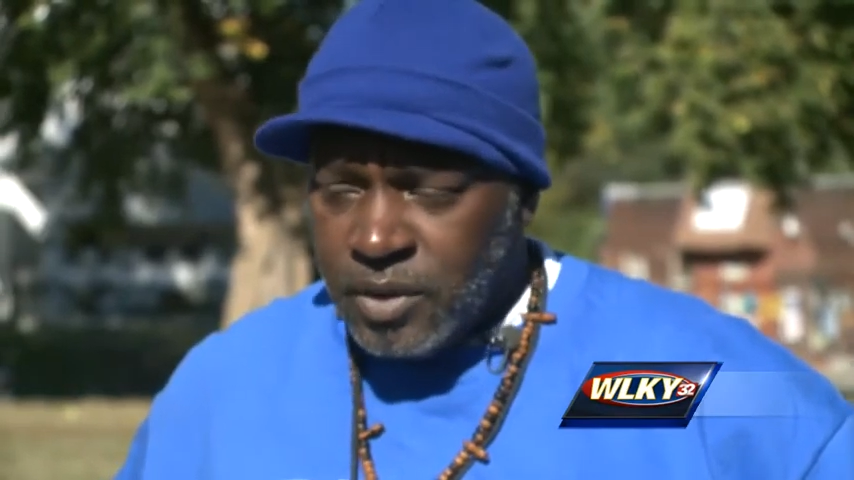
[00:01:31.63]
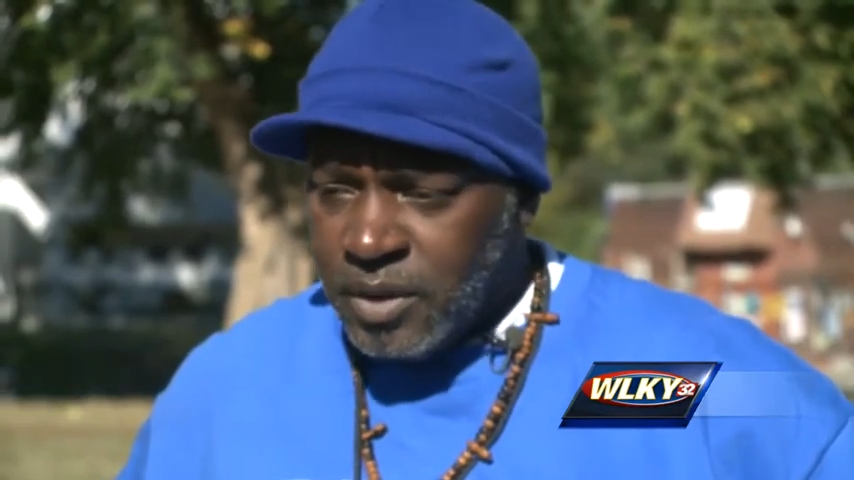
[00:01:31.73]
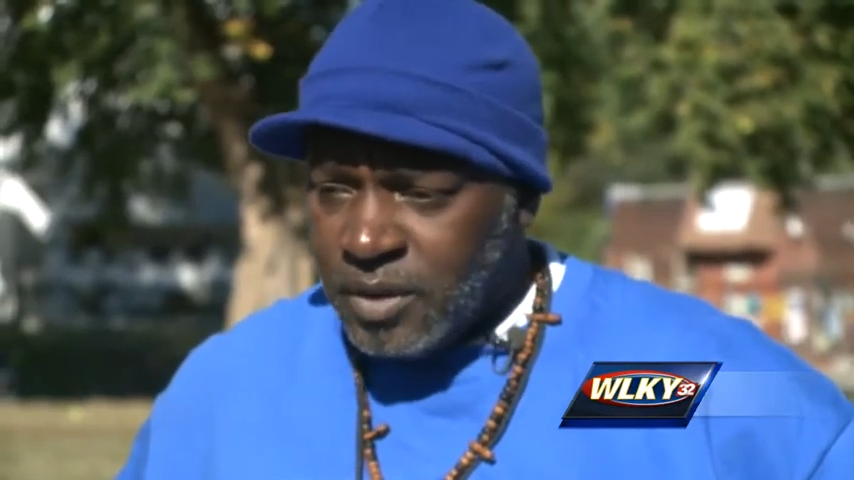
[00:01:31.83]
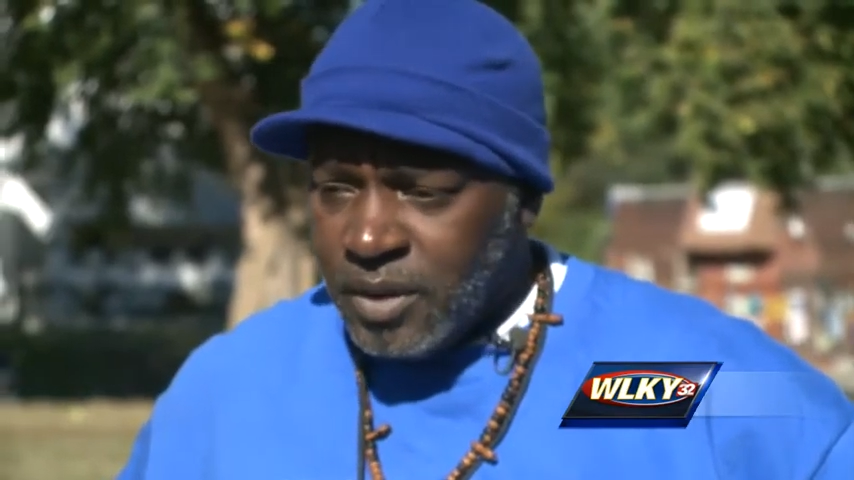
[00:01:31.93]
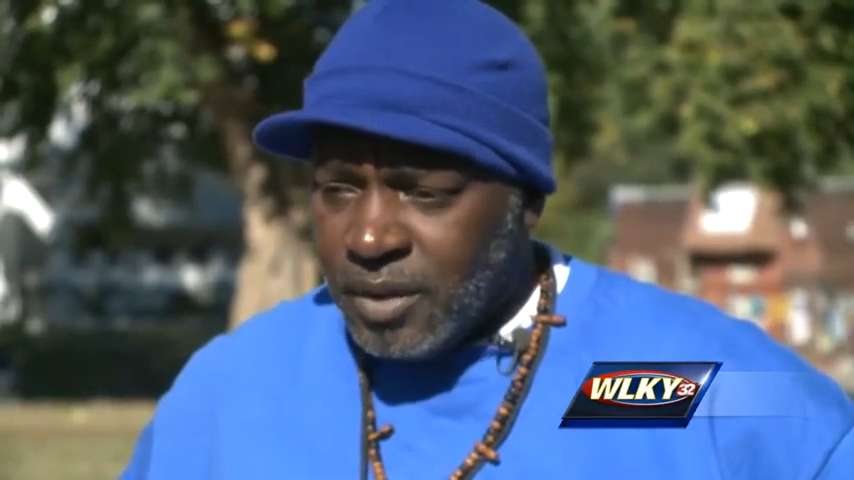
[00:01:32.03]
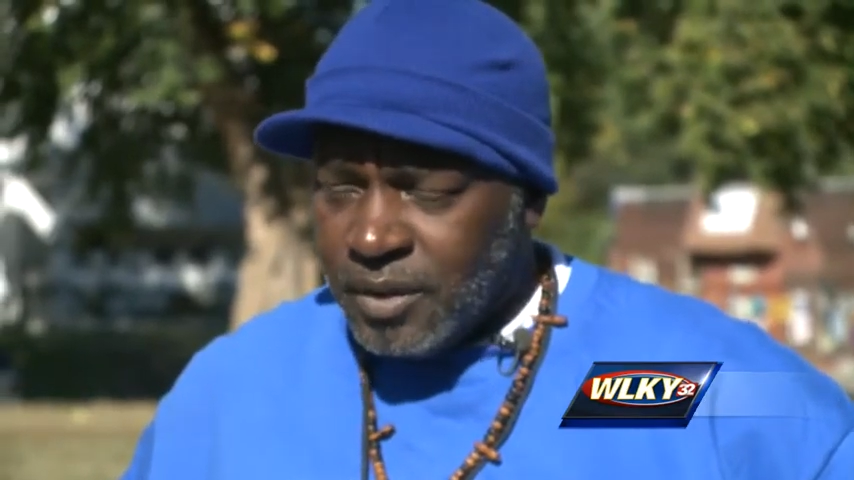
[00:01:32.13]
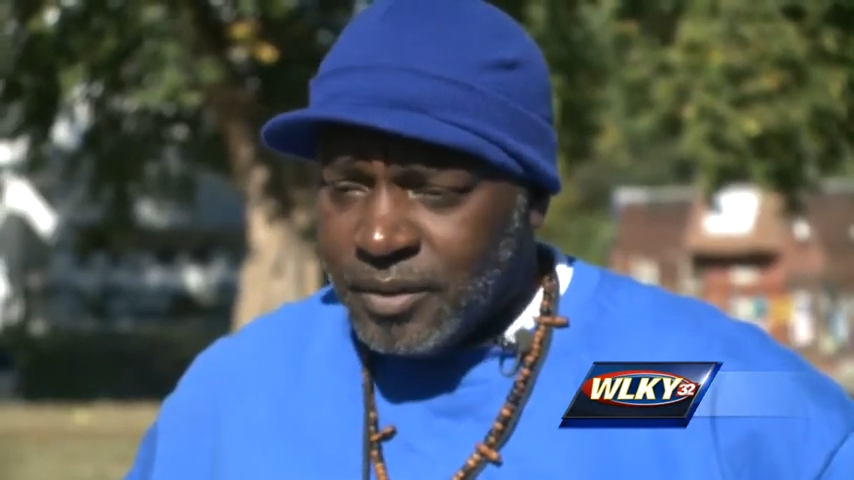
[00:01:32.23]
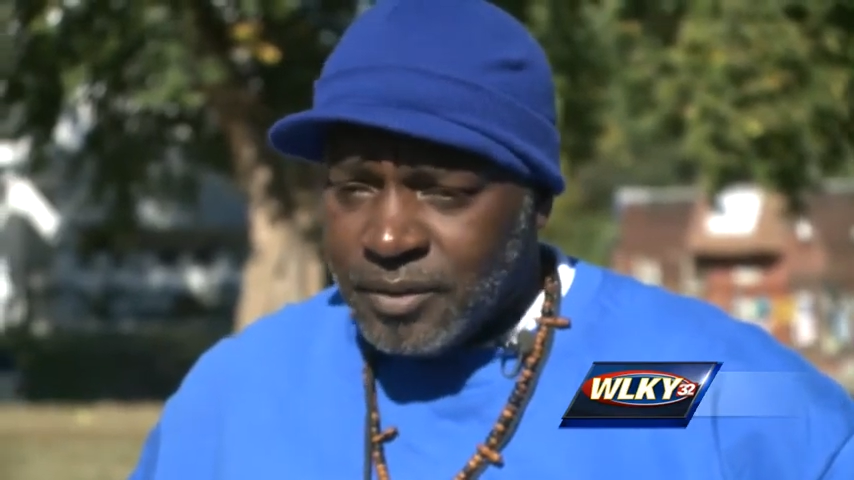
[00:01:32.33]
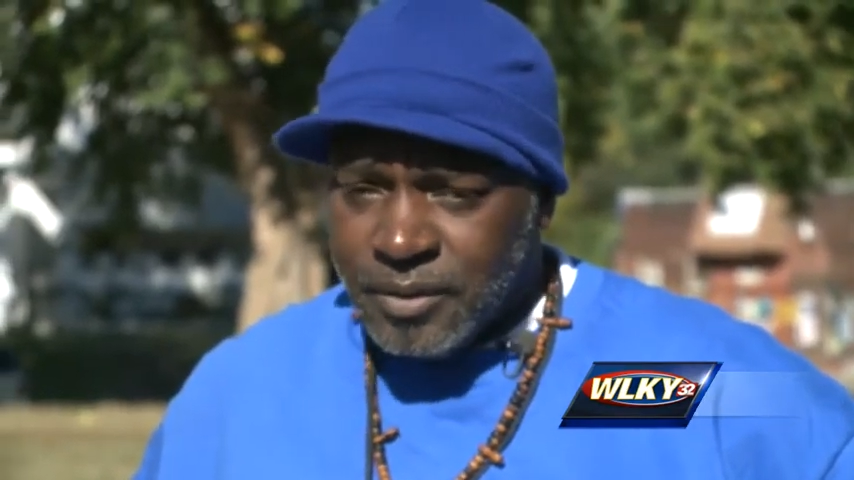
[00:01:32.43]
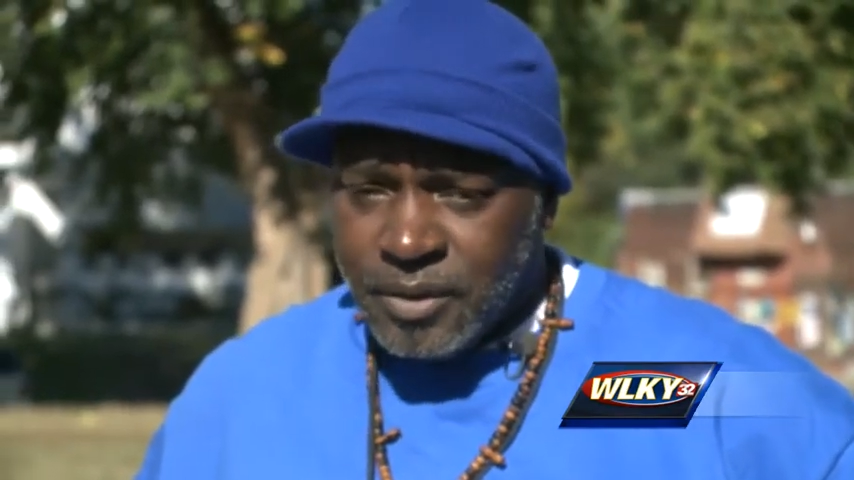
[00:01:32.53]
didn't uh,
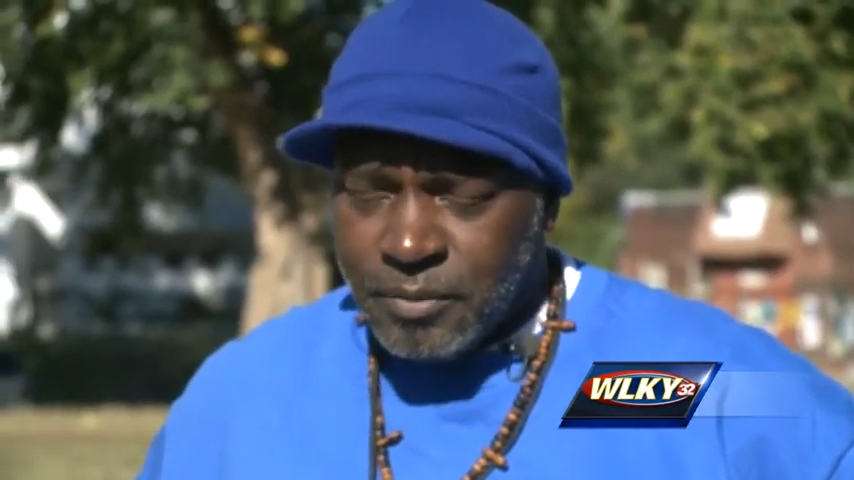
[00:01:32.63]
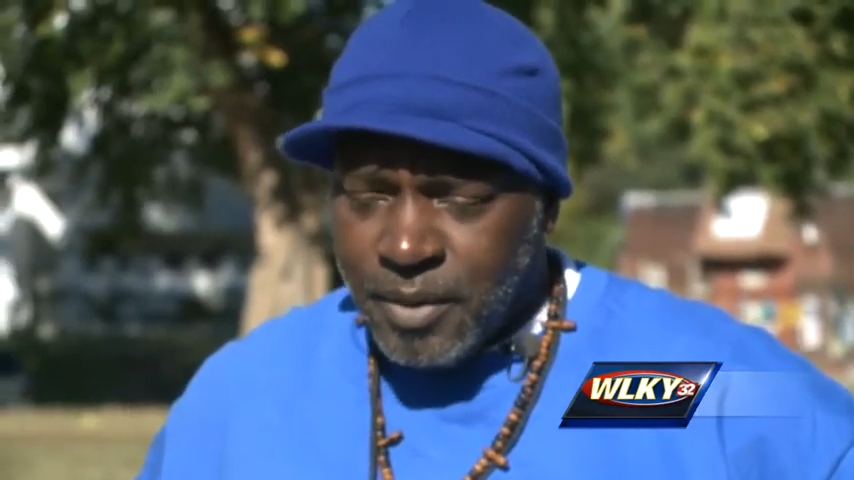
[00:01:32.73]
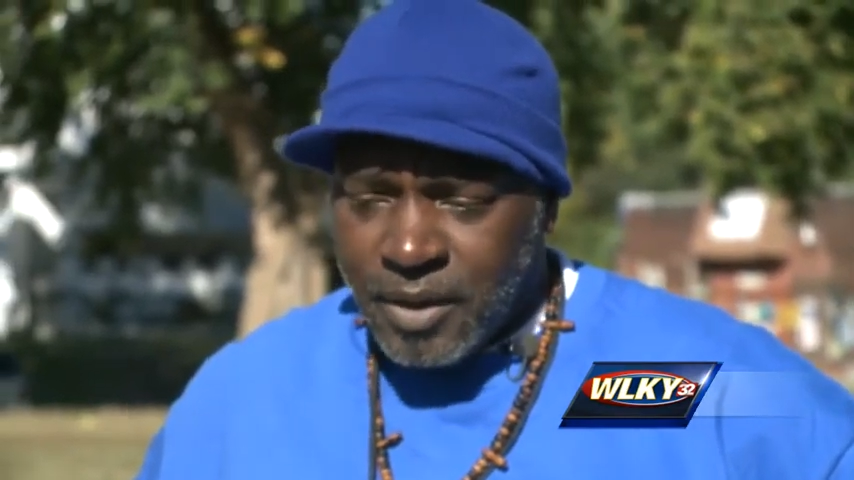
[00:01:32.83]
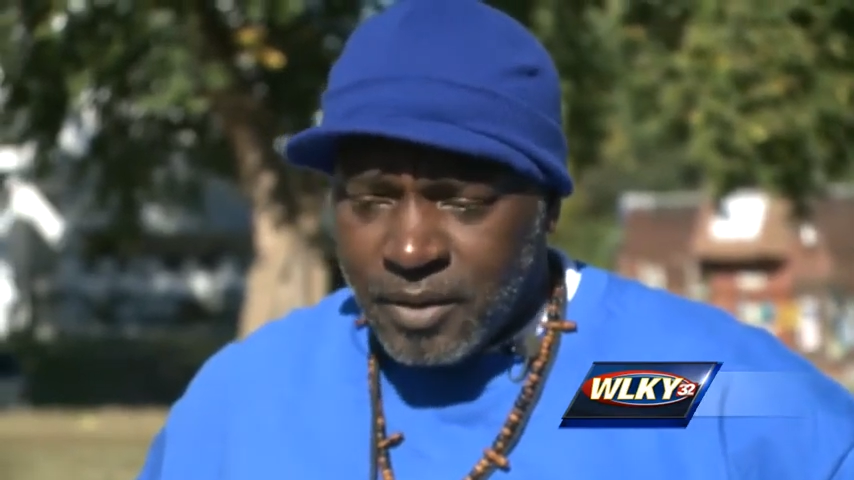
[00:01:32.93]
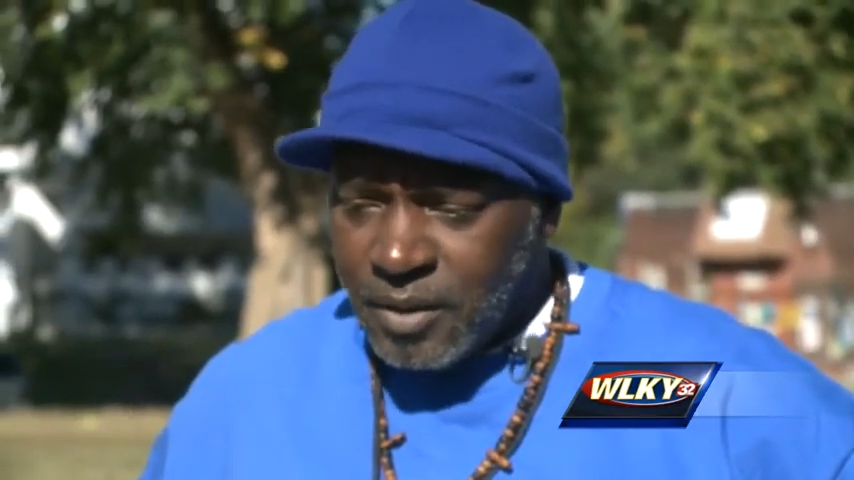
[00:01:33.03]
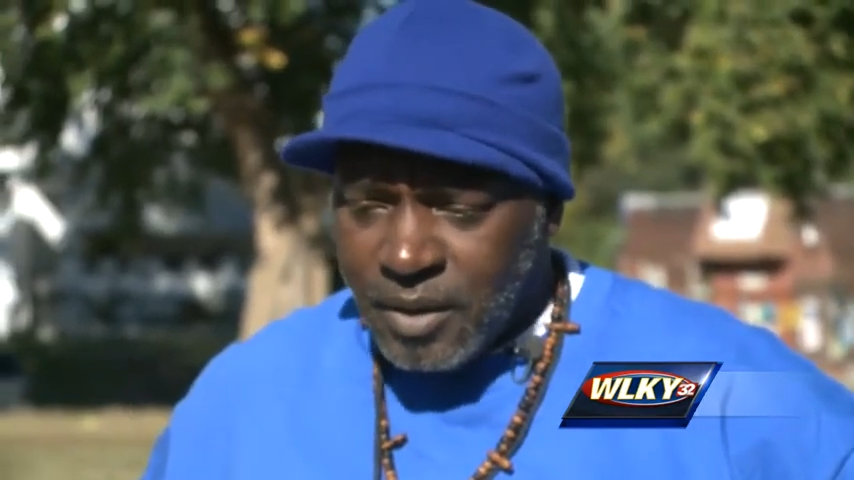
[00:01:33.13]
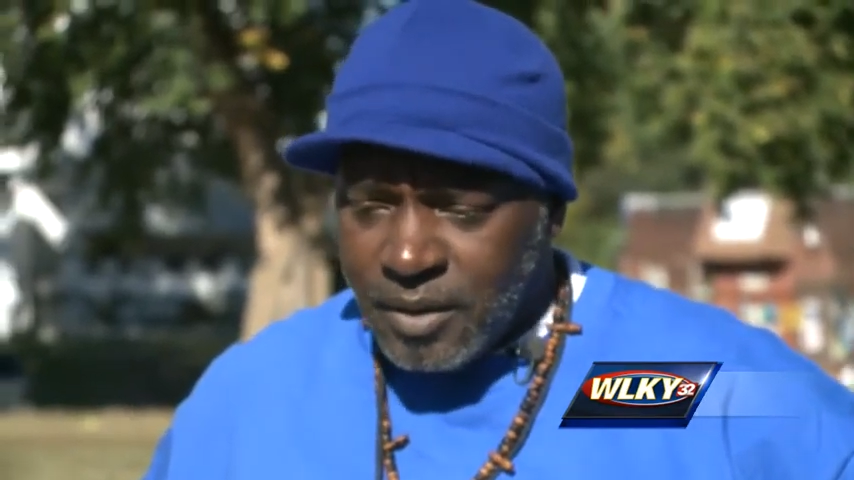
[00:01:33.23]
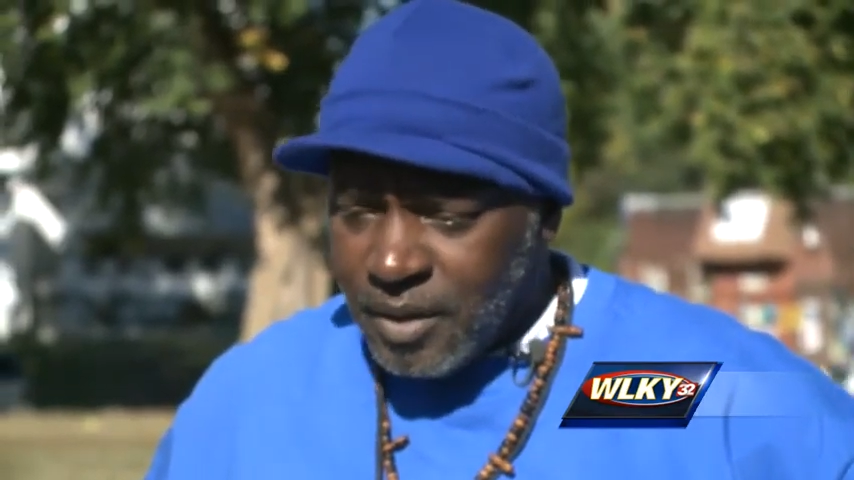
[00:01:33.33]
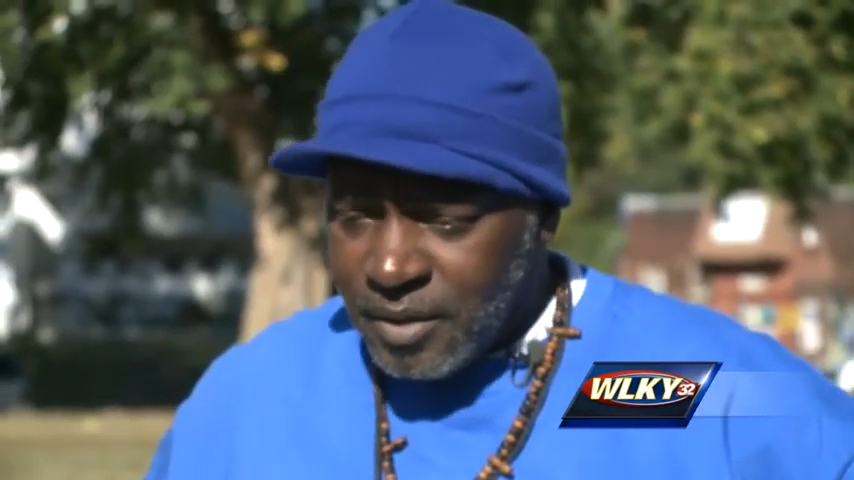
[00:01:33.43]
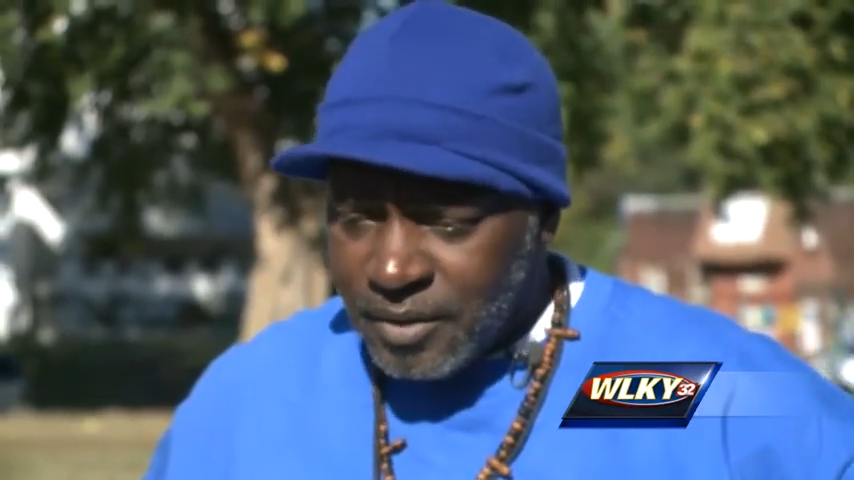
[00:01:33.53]
expect none
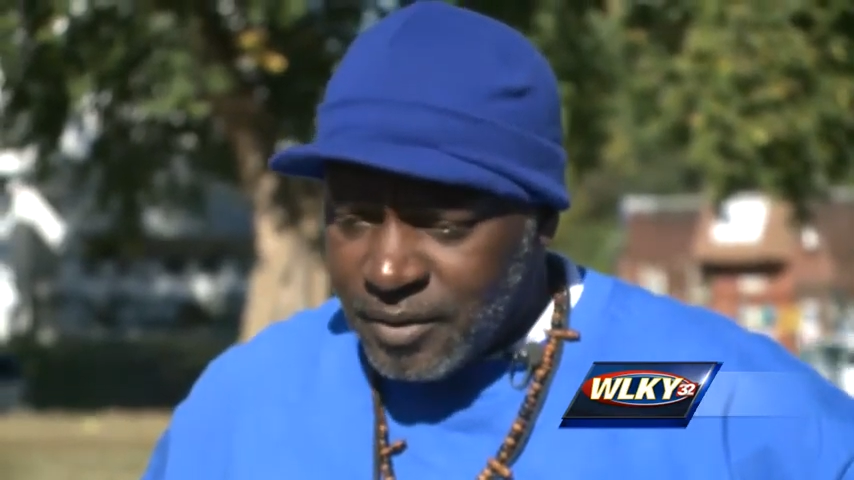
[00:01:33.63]
of this.